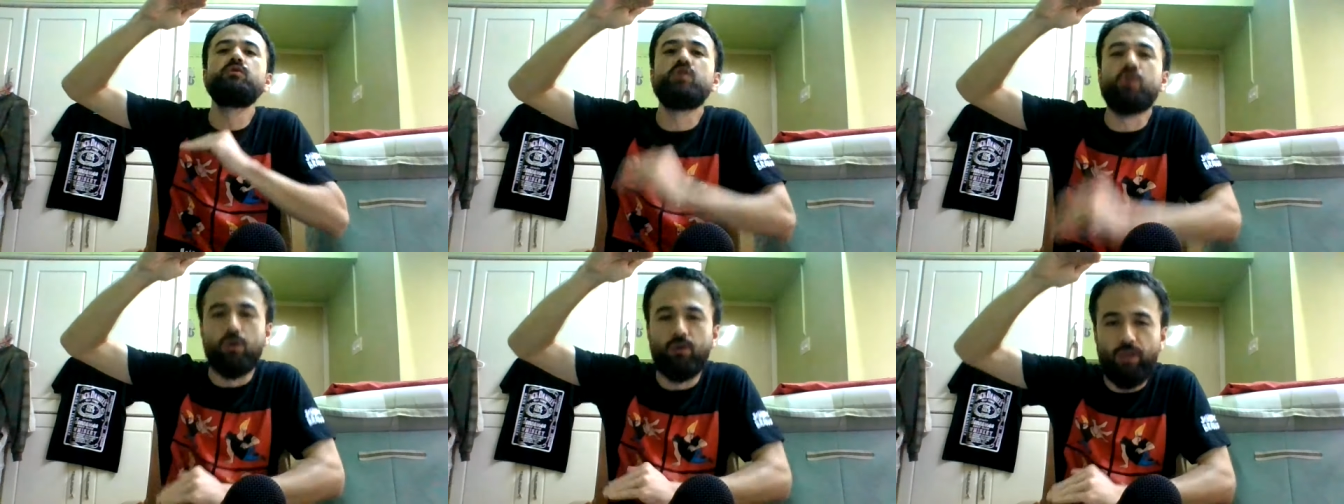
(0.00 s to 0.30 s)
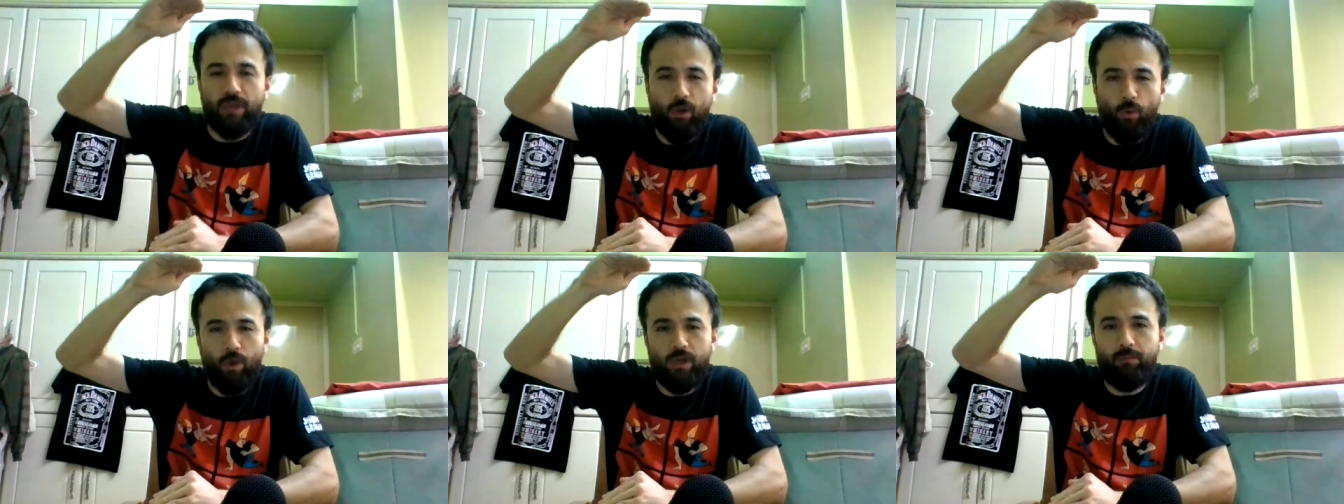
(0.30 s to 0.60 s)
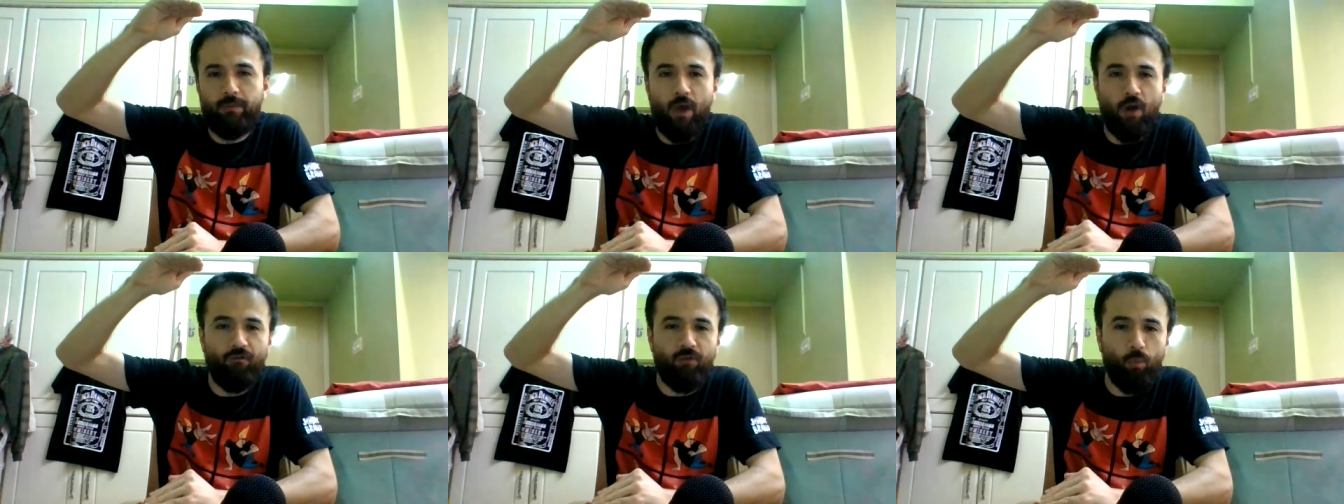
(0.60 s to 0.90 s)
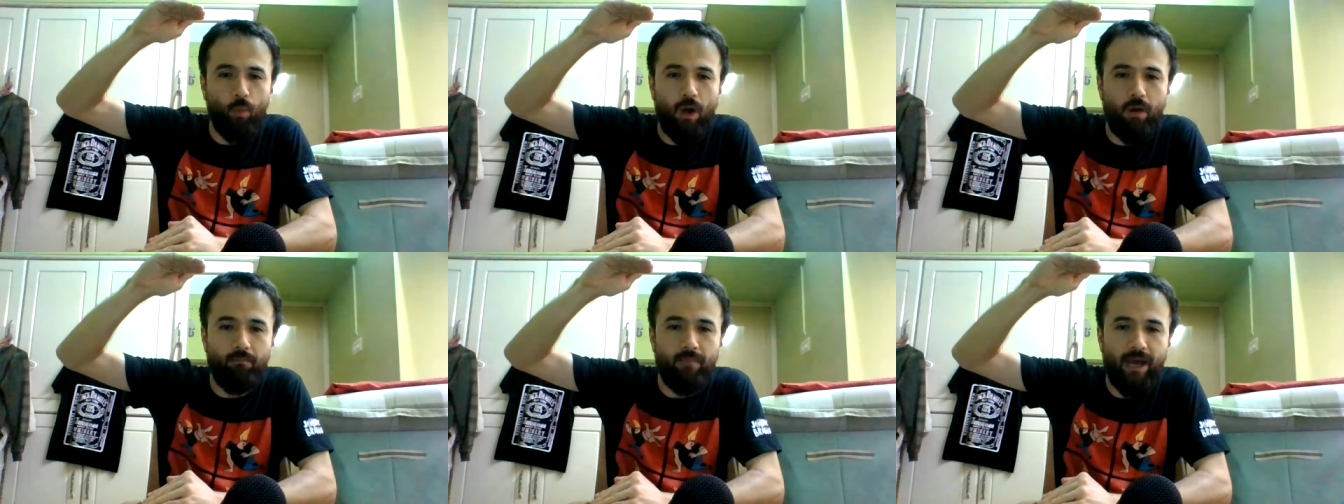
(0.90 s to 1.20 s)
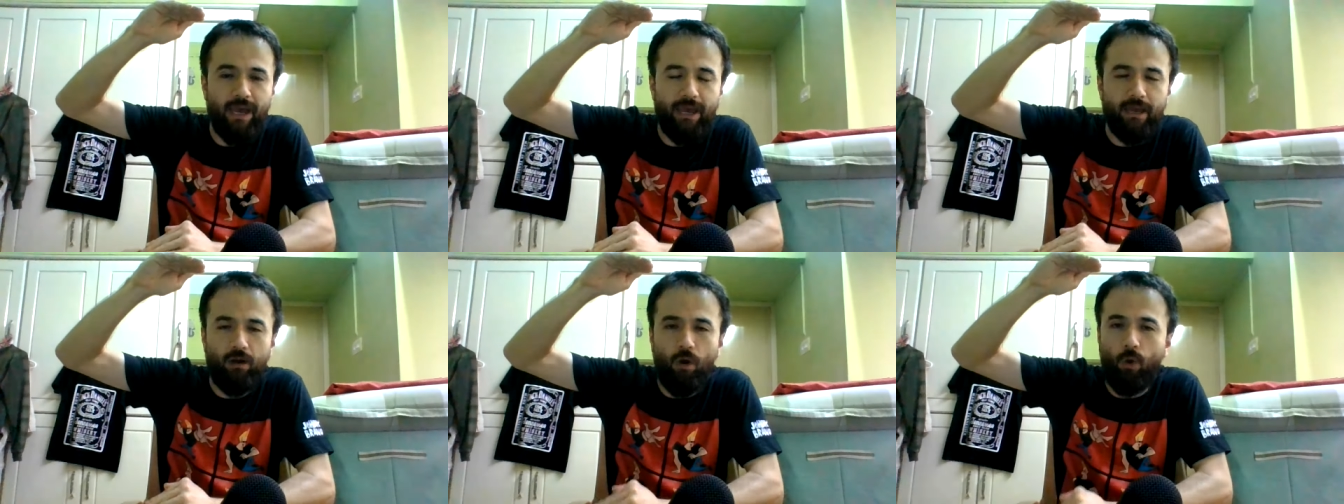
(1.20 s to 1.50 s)
certainly going to be overwhelmed
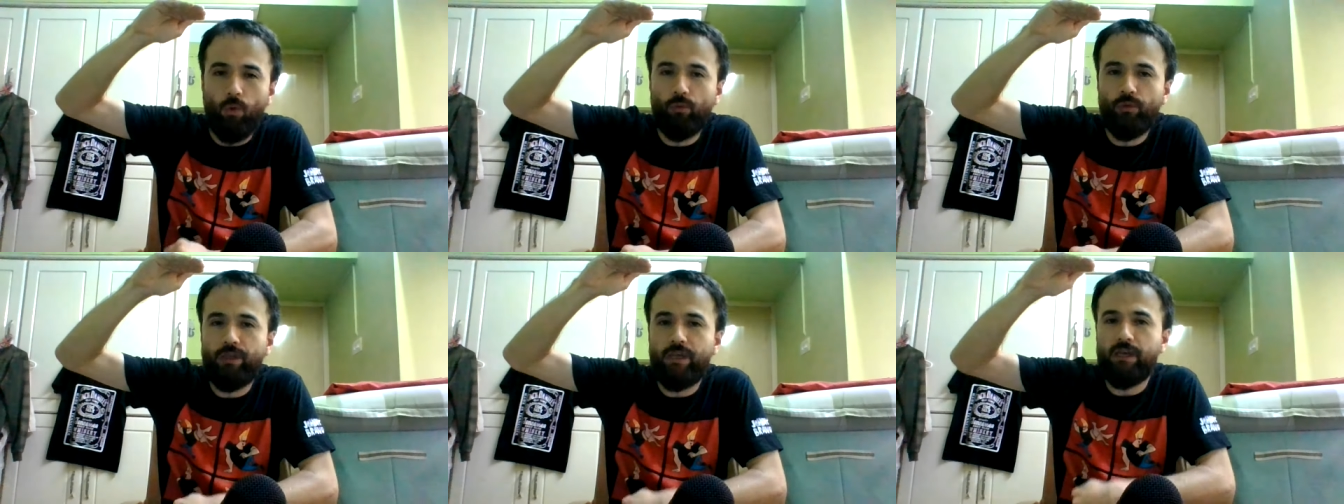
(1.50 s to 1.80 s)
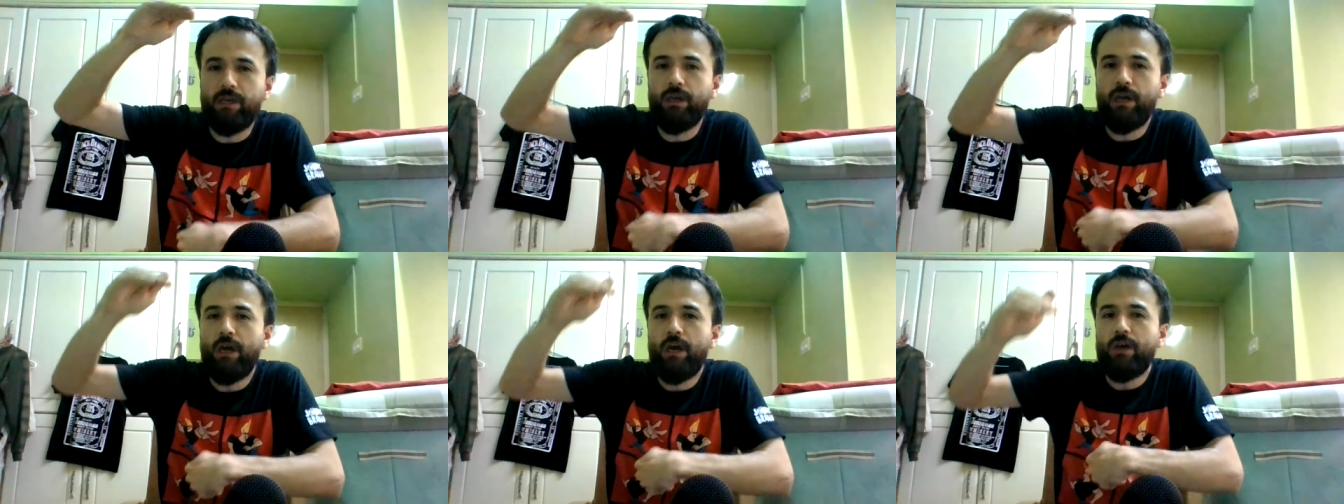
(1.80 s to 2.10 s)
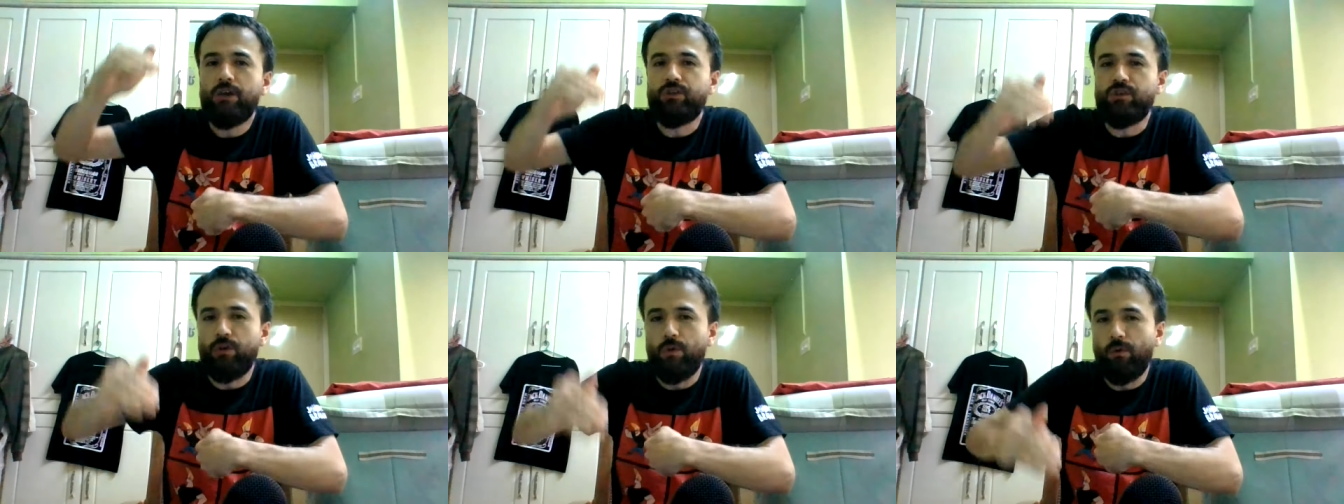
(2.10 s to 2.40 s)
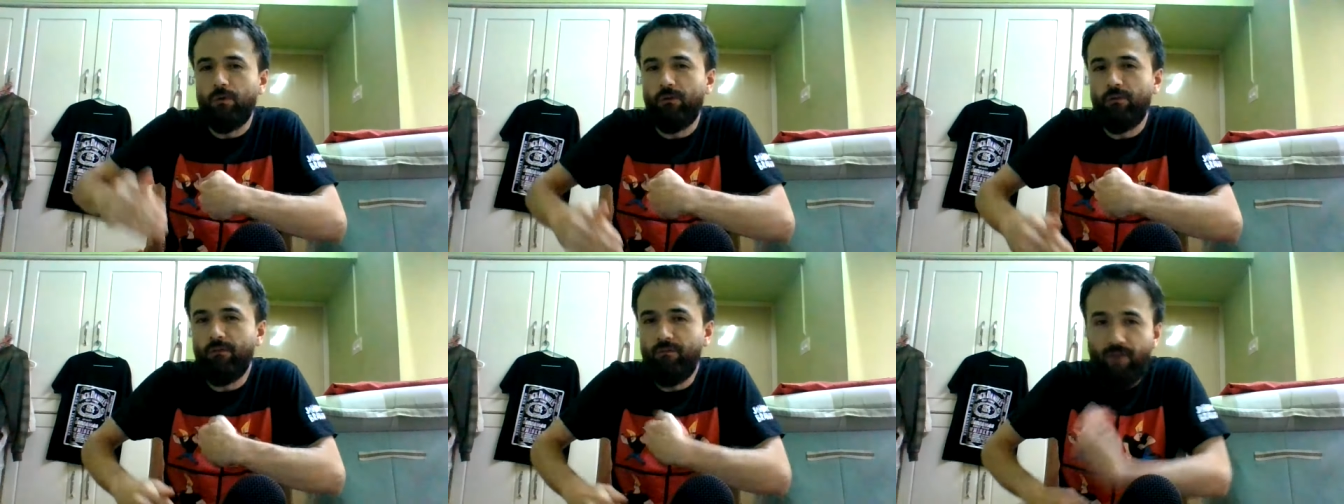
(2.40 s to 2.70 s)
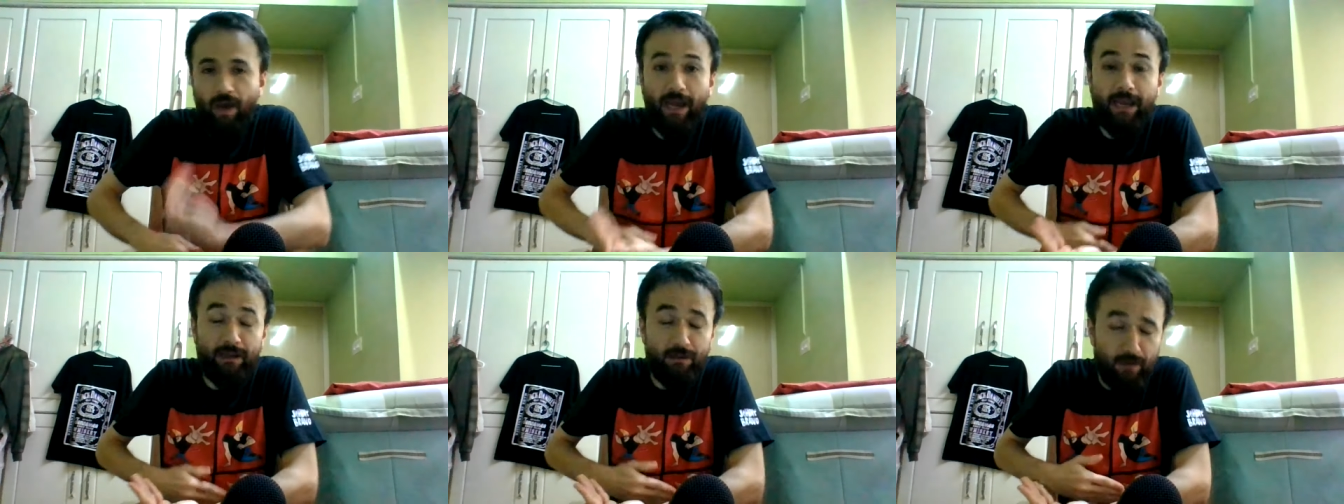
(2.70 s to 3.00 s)
by it, only to
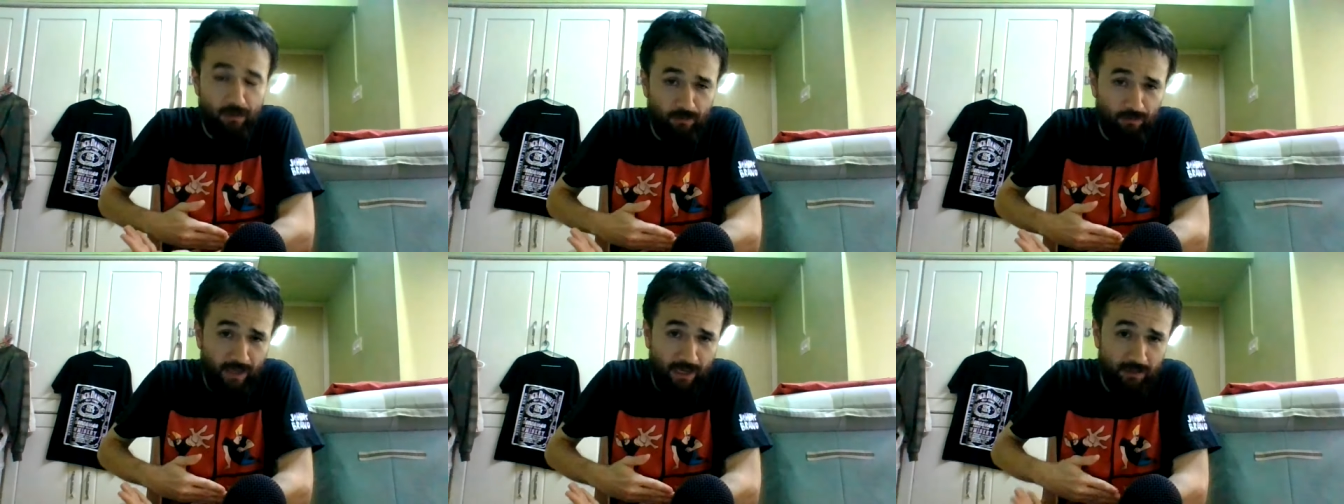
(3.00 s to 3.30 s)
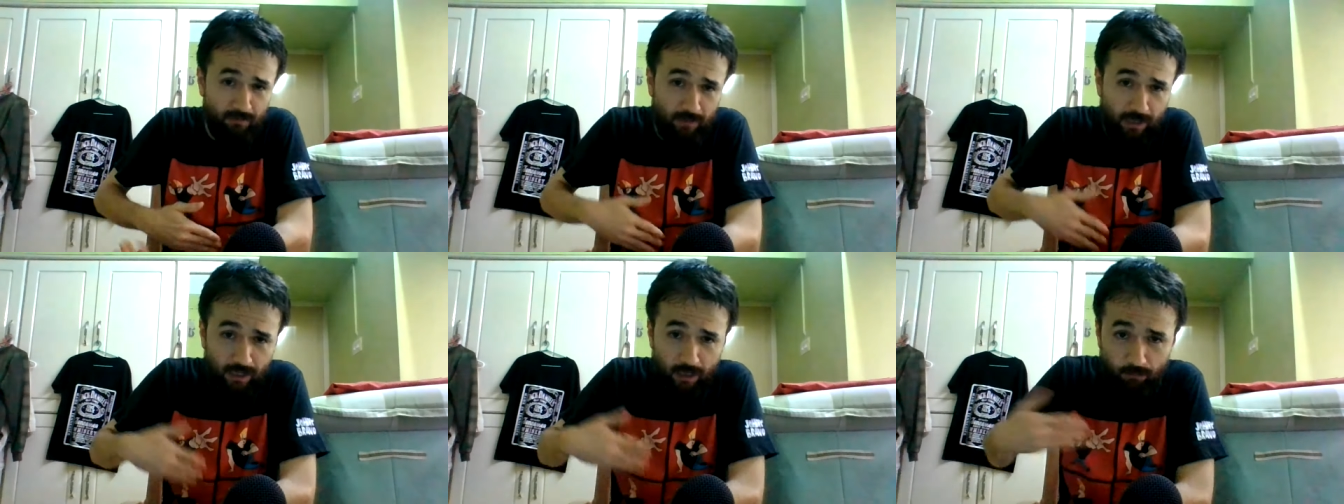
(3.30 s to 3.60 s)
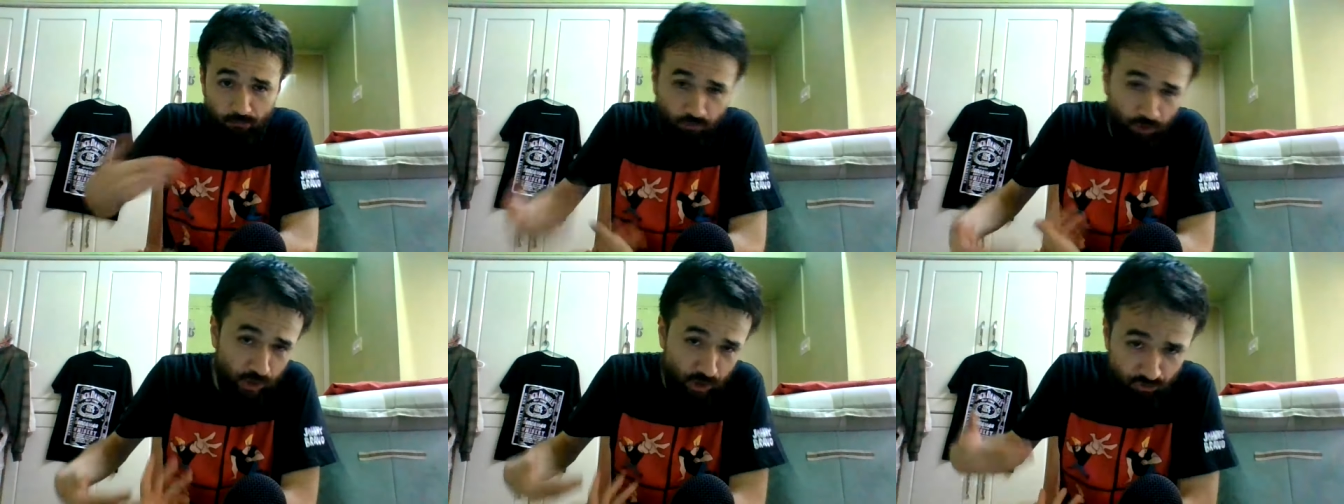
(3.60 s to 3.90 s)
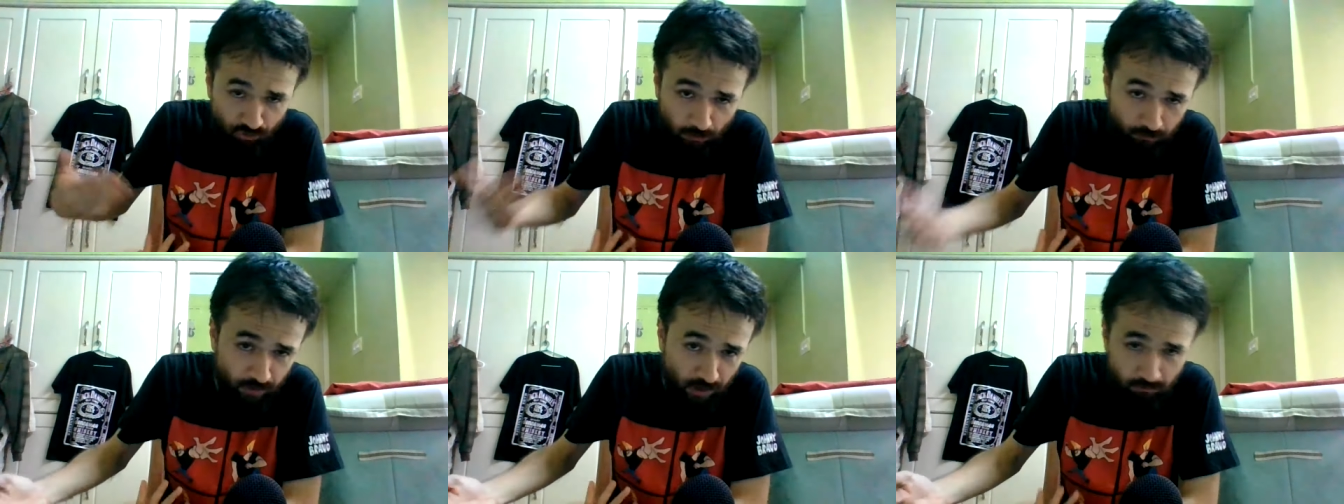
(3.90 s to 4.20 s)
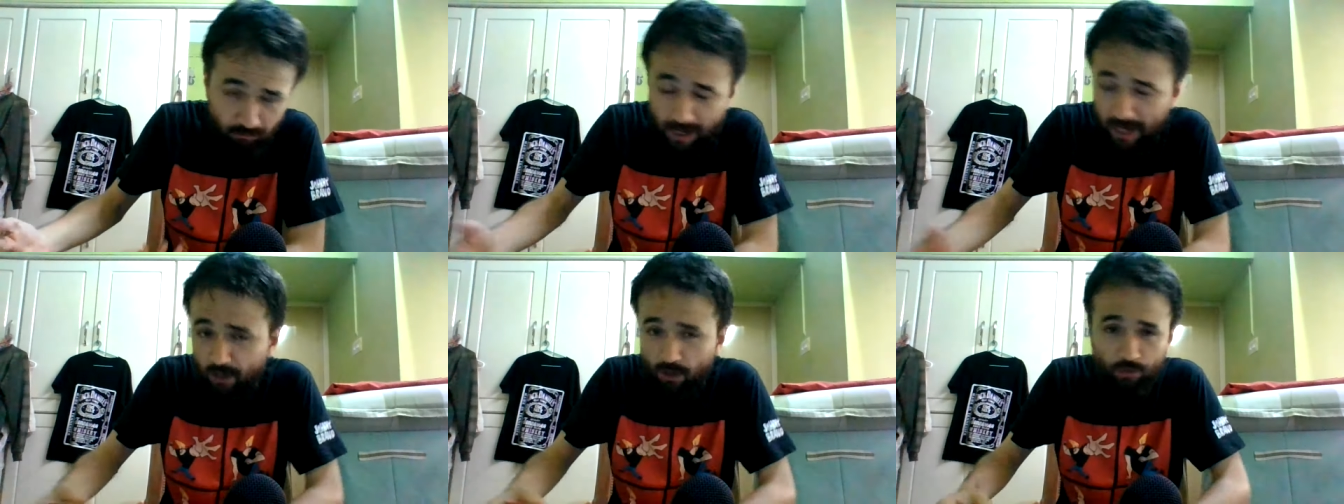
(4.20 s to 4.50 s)
find that in a
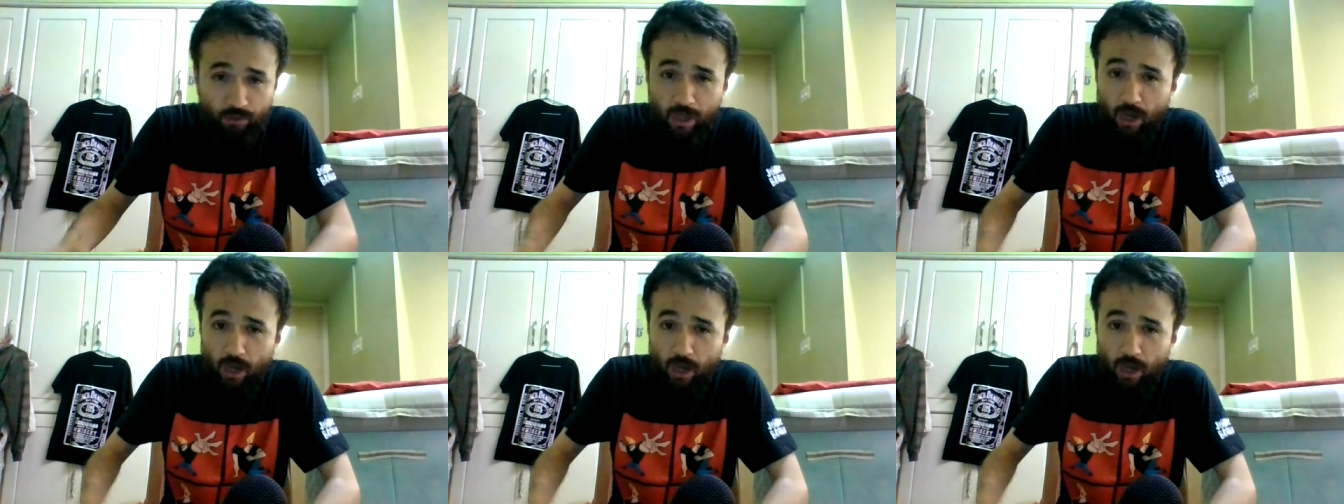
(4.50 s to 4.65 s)
prescripted manner,